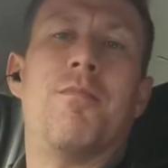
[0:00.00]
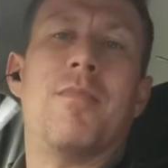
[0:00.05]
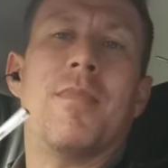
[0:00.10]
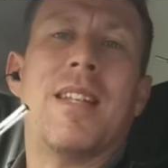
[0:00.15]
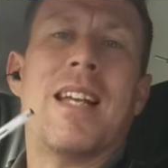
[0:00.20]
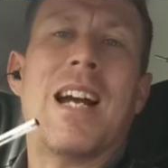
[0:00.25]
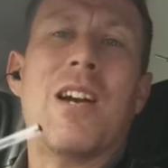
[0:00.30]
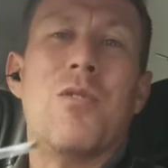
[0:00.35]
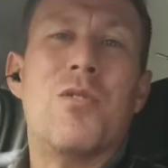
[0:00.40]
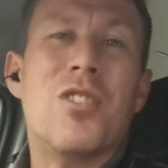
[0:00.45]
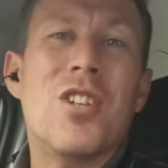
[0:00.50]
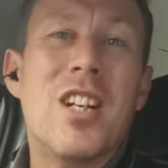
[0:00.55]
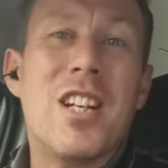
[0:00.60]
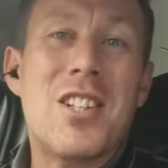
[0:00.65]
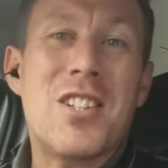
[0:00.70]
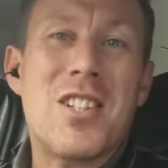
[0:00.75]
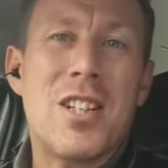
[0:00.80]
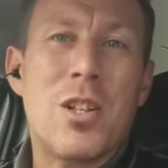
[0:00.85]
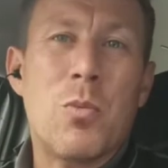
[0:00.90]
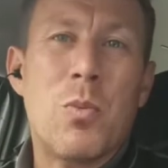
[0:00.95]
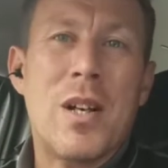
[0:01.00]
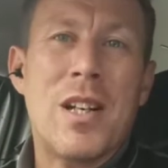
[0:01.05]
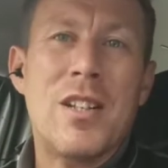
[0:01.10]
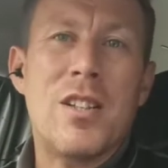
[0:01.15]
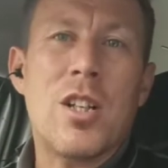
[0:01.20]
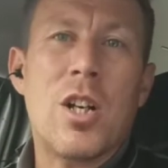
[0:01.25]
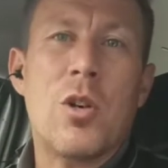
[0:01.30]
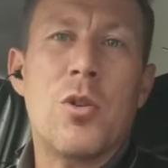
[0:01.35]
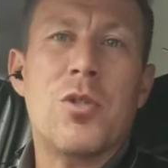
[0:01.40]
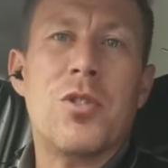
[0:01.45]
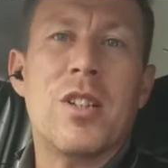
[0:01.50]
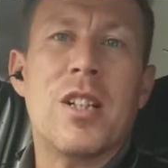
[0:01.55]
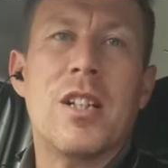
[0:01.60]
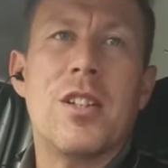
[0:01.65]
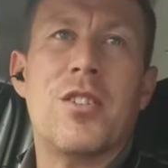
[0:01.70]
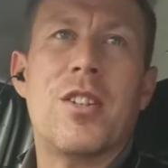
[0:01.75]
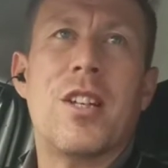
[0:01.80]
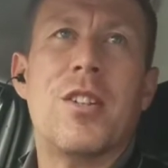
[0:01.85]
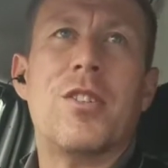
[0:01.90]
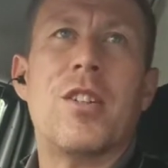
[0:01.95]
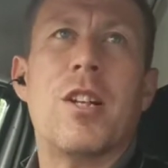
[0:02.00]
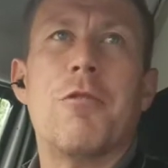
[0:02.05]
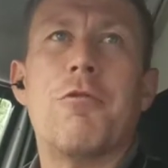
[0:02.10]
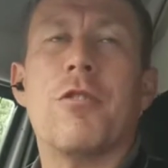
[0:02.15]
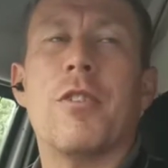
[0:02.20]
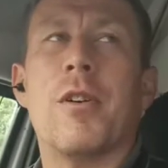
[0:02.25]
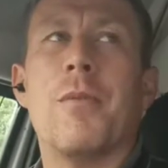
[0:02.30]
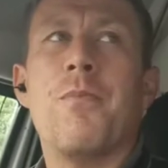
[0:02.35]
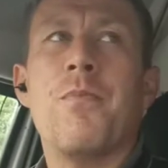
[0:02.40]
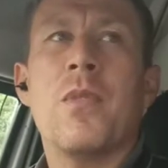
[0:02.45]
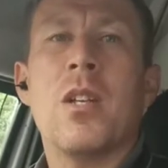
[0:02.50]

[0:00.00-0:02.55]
how dirty the windows is, etc.